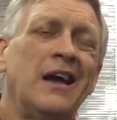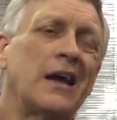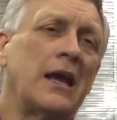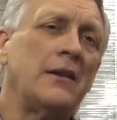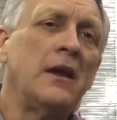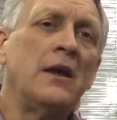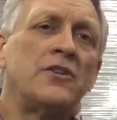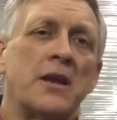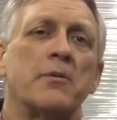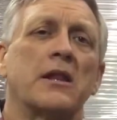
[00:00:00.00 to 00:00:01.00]
And
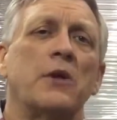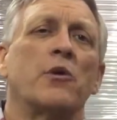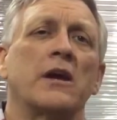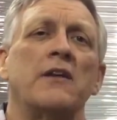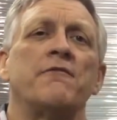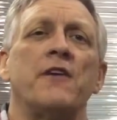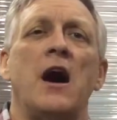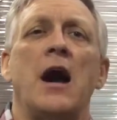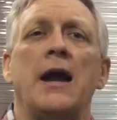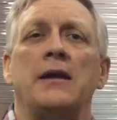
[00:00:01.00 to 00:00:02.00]
typically we're going to
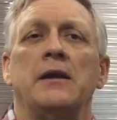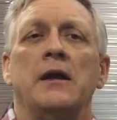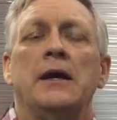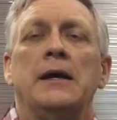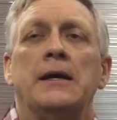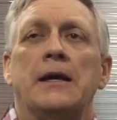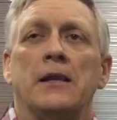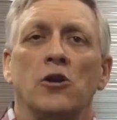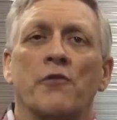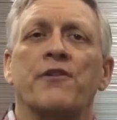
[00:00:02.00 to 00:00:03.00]
find uh,
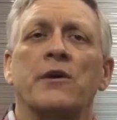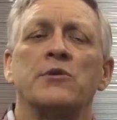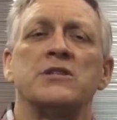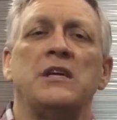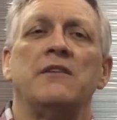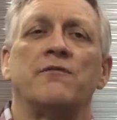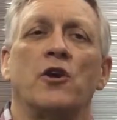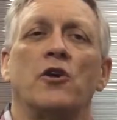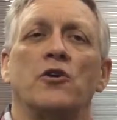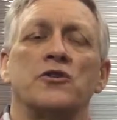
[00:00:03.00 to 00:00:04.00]
low frequency
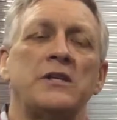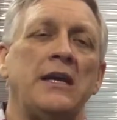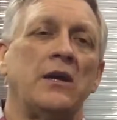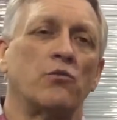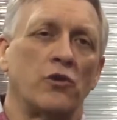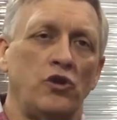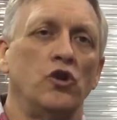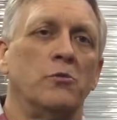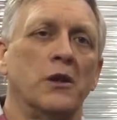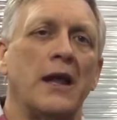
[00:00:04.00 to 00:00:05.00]
inverters in
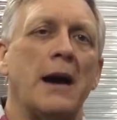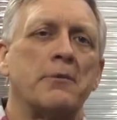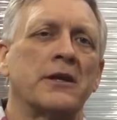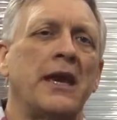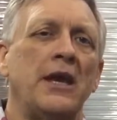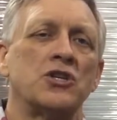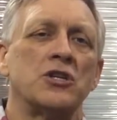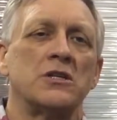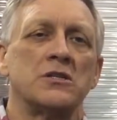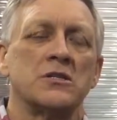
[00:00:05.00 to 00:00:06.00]
renewable
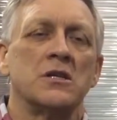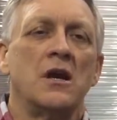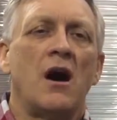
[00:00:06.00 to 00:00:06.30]
applications,